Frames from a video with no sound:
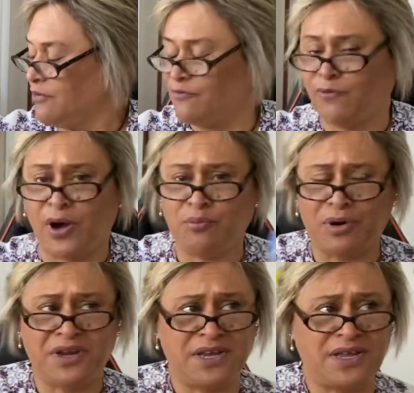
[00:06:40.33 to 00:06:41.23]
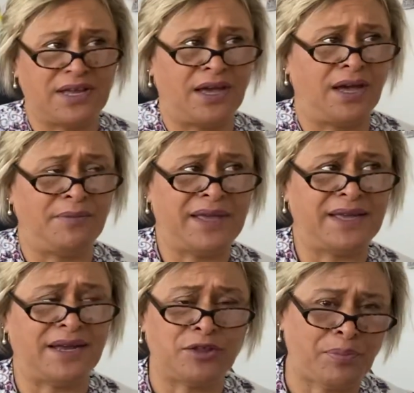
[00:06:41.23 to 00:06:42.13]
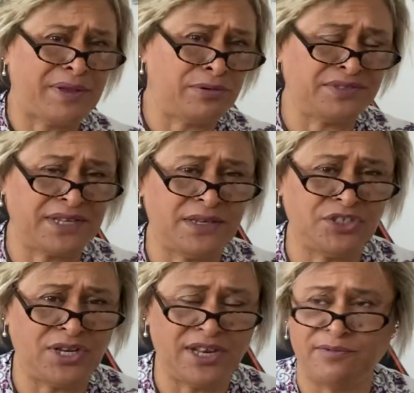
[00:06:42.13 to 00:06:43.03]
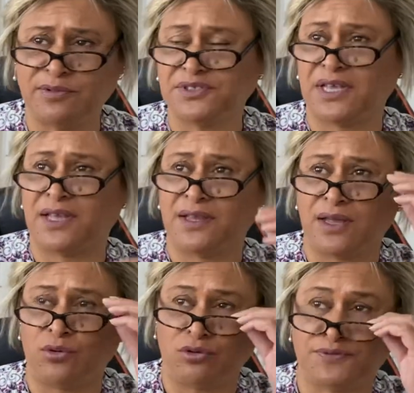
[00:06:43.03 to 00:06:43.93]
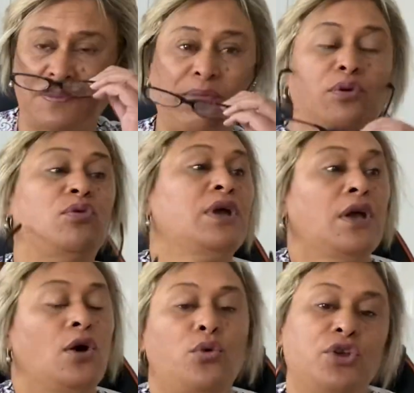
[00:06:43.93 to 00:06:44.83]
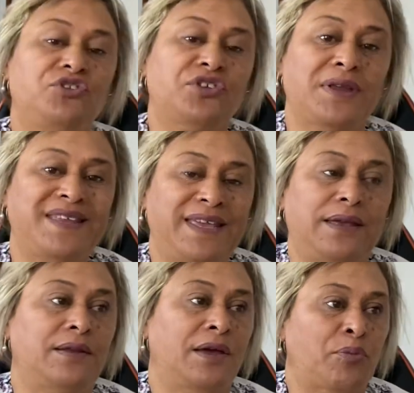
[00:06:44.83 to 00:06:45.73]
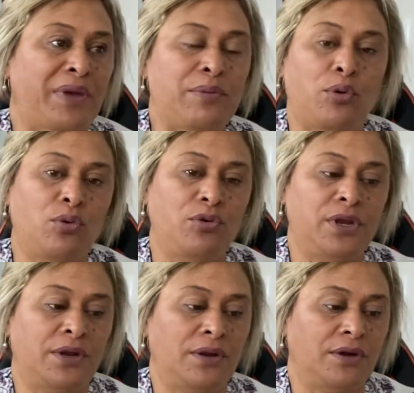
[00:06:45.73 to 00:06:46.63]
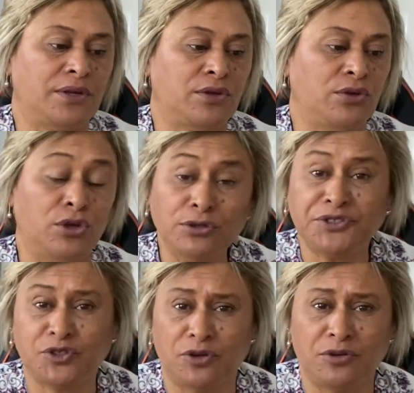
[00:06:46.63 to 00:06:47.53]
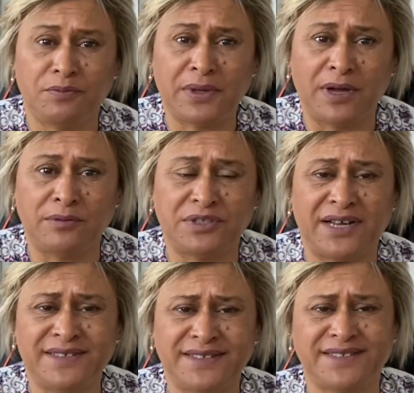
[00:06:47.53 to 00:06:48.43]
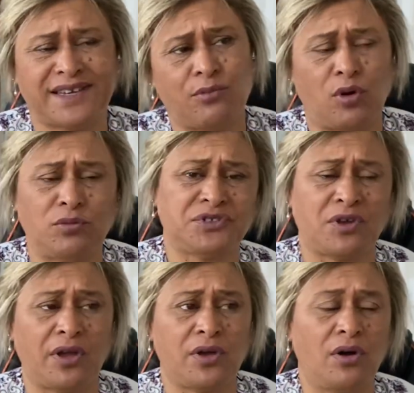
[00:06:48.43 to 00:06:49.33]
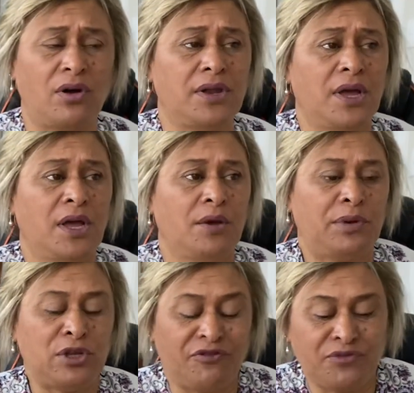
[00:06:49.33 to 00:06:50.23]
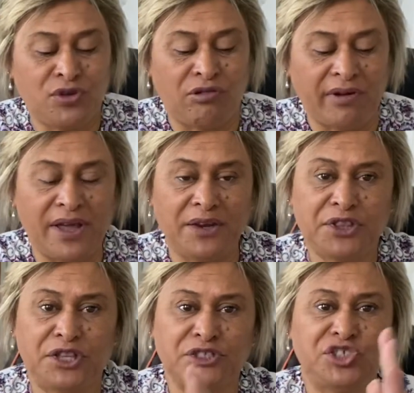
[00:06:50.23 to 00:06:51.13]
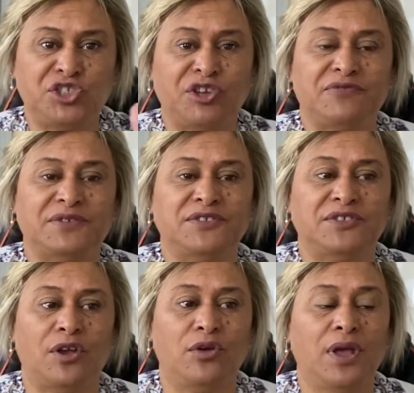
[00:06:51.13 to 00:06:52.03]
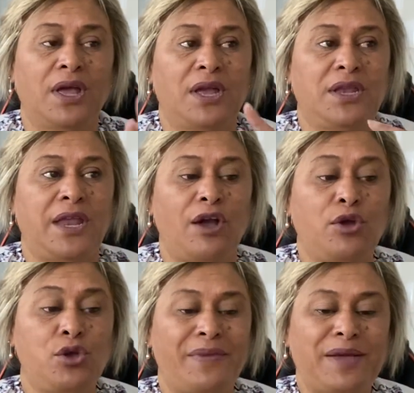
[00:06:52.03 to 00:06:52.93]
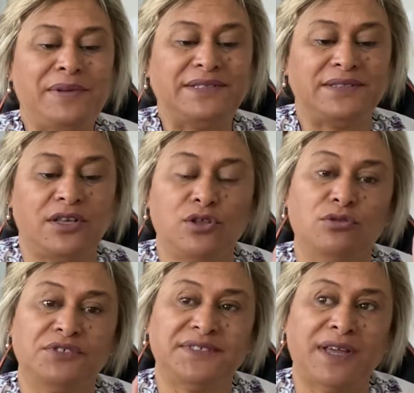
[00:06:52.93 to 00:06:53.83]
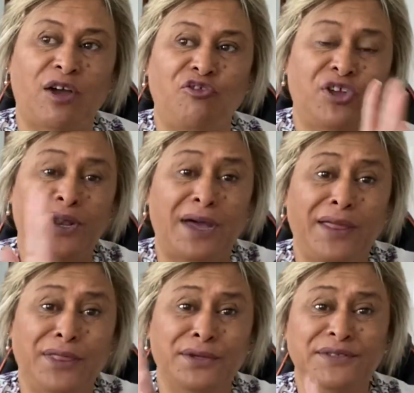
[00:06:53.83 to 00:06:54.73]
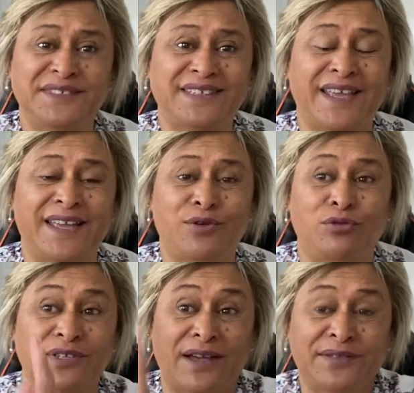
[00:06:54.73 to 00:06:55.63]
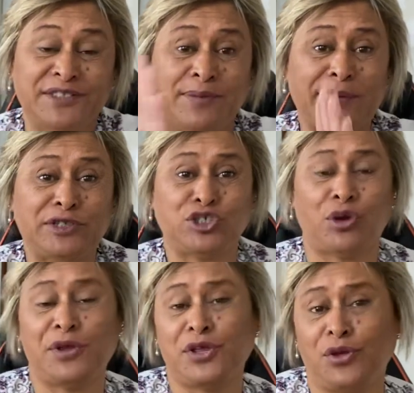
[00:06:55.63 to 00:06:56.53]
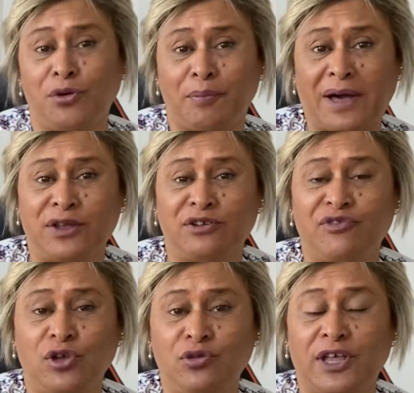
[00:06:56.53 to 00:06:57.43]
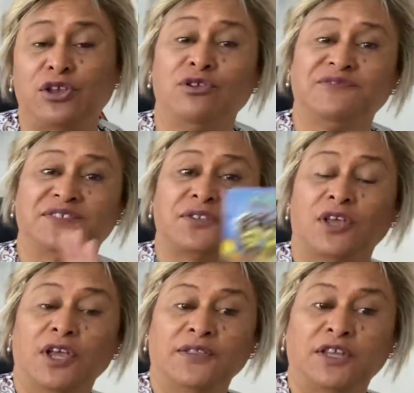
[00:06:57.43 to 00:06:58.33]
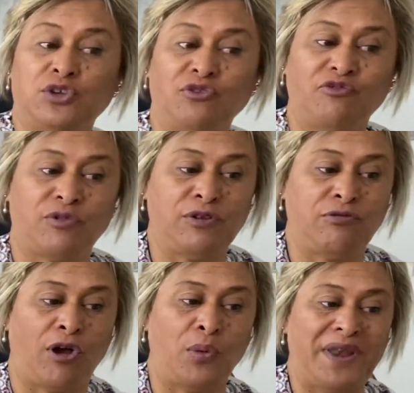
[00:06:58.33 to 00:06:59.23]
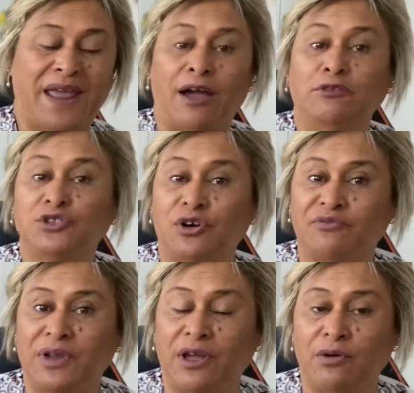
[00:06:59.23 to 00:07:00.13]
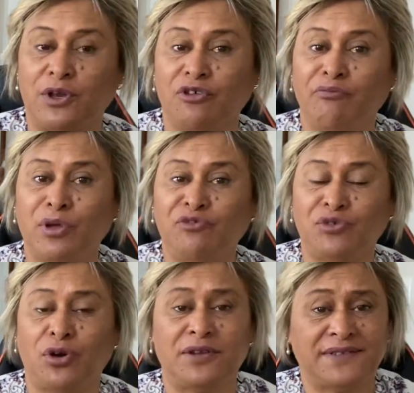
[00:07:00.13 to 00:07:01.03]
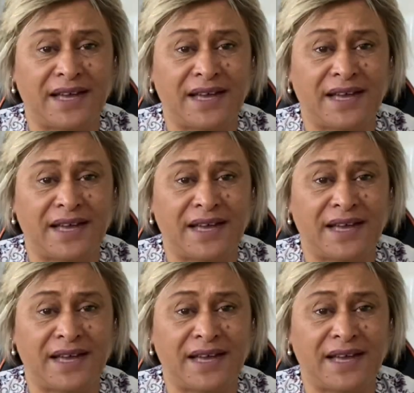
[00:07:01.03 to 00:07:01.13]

vibrating at other people's energy levels, and that, or people where you don't get other people, you know, like you used to be able to understand what was going on, but you've created this shift. And so now you may be seeing yourself and others, and or others may be showing you a part of you that you've grown out of now, and you've moved on, and